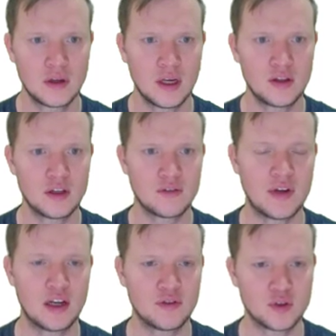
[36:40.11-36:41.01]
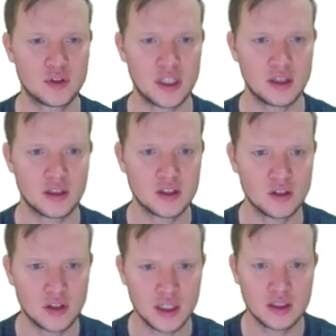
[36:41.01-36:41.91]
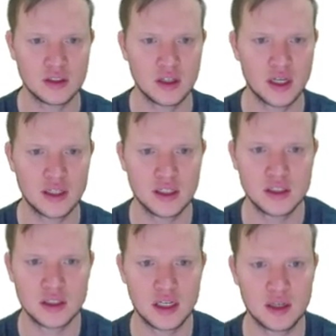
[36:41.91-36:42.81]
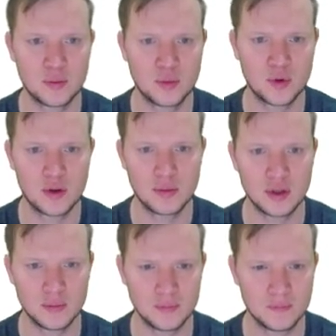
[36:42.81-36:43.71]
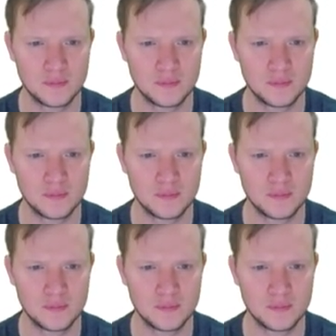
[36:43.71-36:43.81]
enter a value for 10 so 99 is a problem